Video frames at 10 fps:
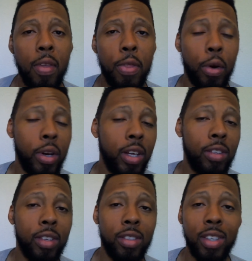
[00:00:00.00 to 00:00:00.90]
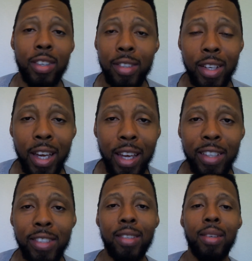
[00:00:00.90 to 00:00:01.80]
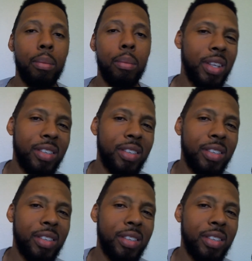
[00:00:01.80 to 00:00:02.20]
30 to 60 days. But let's